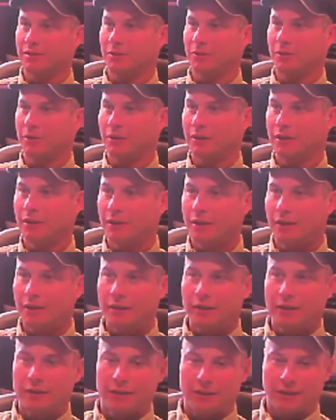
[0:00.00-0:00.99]
or
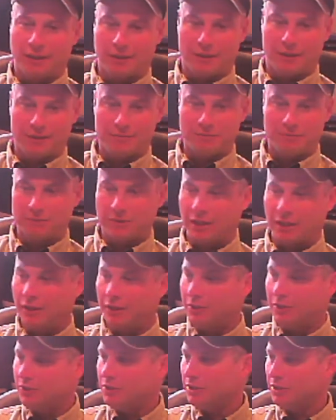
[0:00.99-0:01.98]

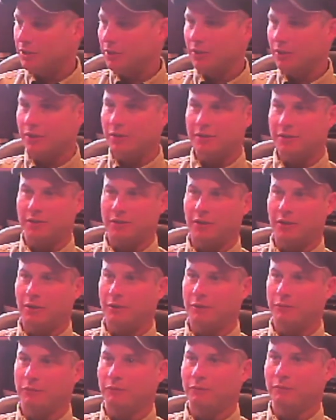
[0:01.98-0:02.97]
selling insurance,
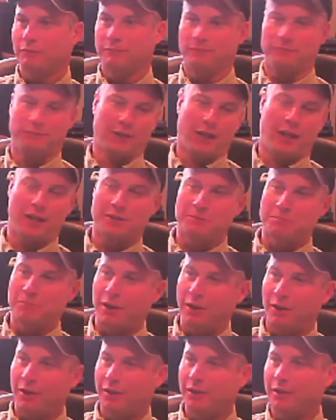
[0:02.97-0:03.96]
or the guy's
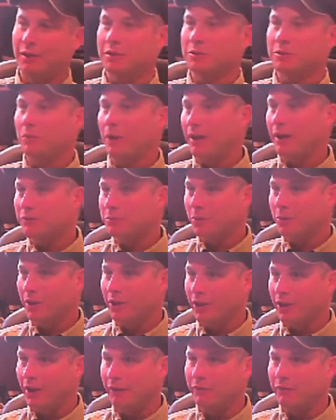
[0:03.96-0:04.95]
married, his wife's
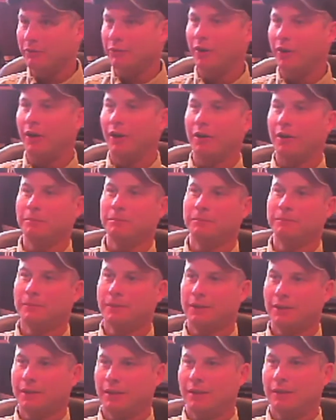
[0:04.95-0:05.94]
working off the farm
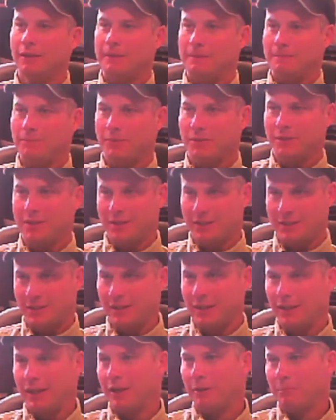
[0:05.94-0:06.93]

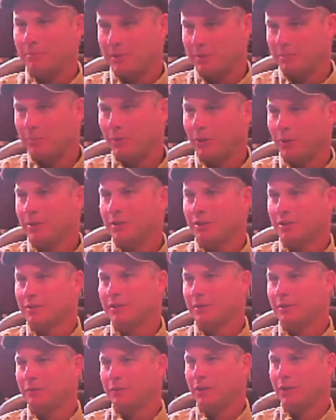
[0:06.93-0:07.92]
to help support just
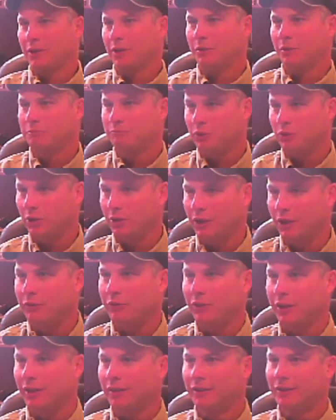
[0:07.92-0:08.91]
your
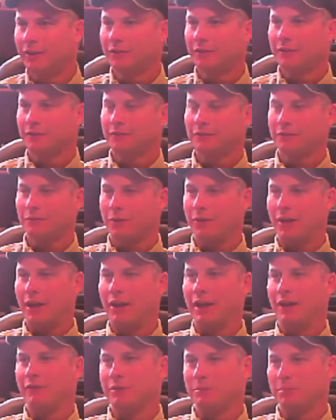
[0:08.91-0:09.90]
living
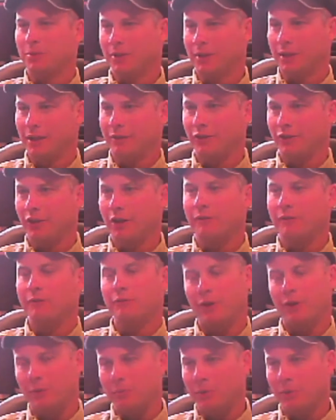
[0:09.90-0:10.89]
without having a full living off the
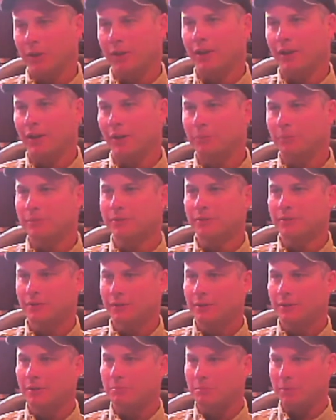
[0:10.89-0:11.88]
farm, really helps
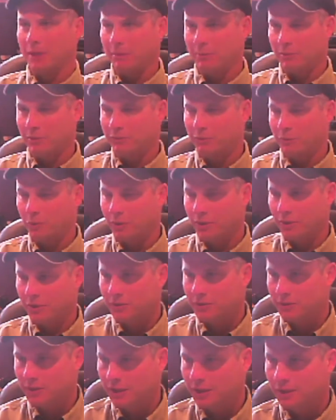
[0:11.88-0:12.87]
be able to afford
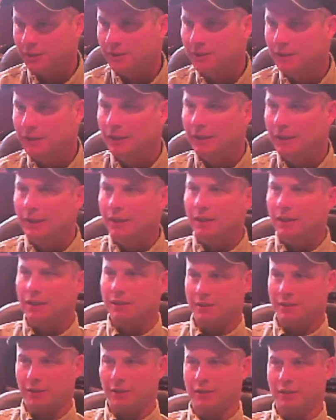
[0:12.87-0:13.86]
those things.
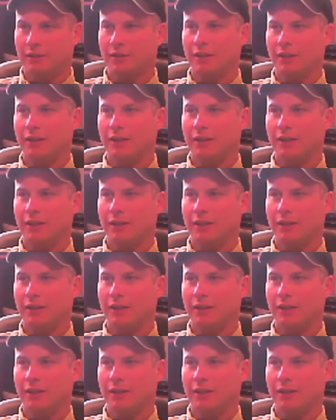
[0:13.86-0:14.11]
Because they're,